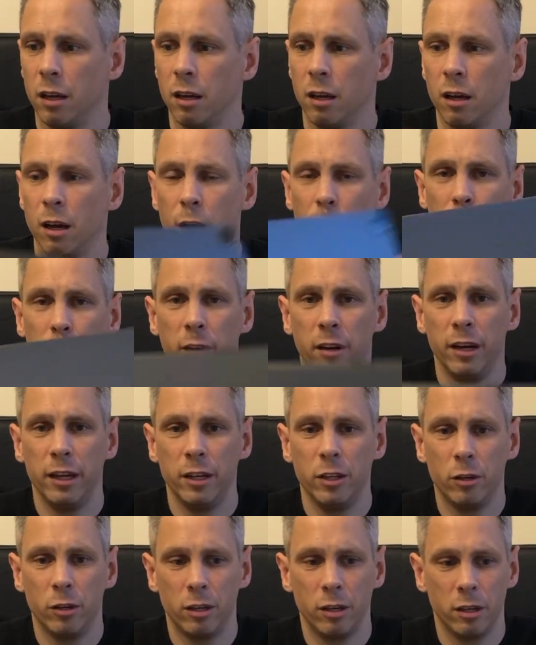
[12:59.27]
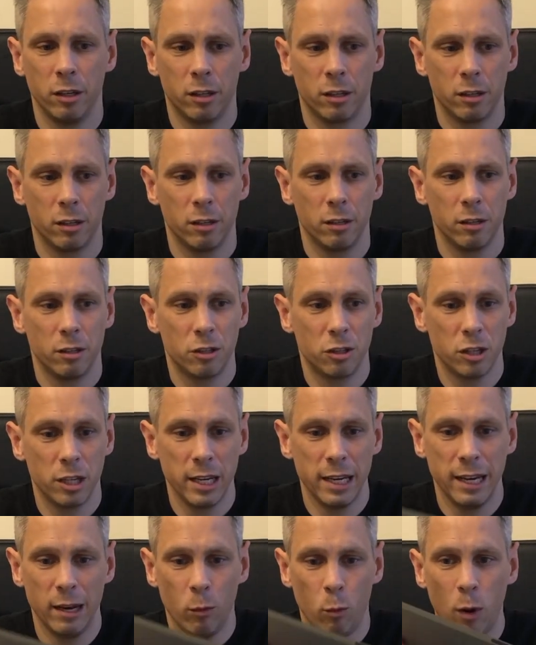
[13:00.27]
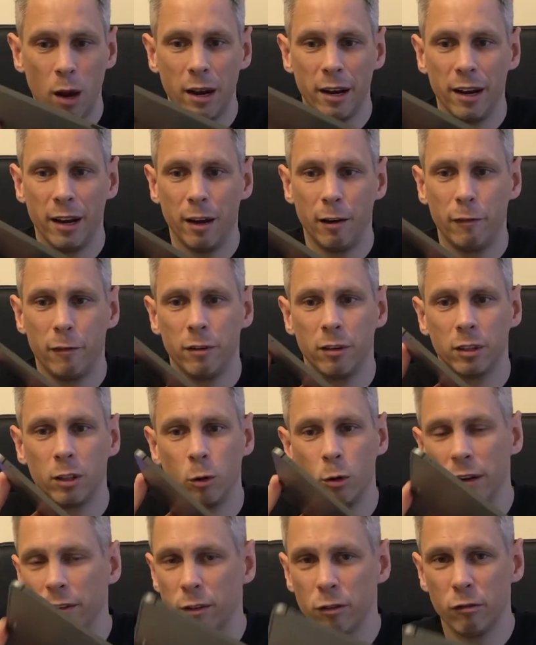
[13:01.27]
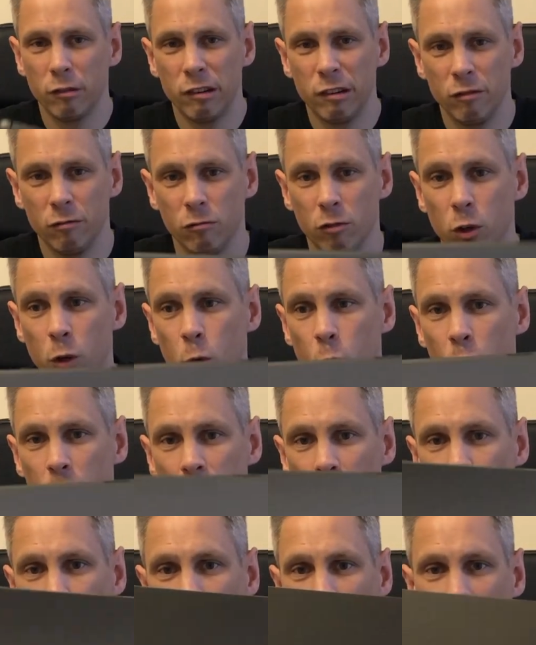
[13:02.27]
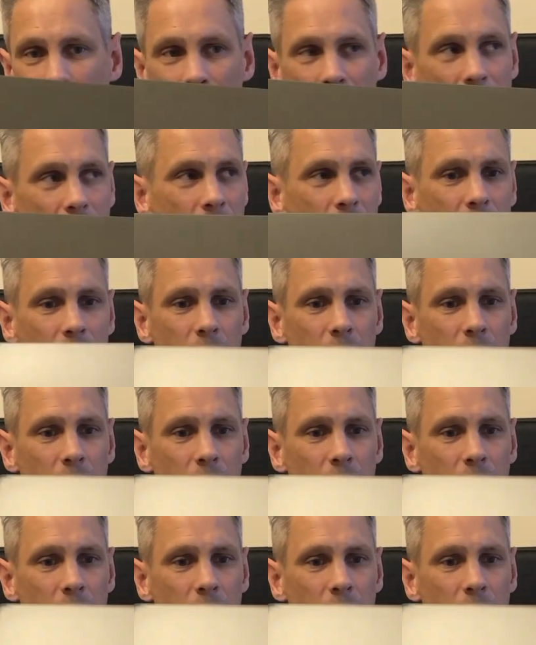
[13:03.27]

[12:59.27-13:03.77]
Hopefully you could see it well enough. I don't have to record it all again.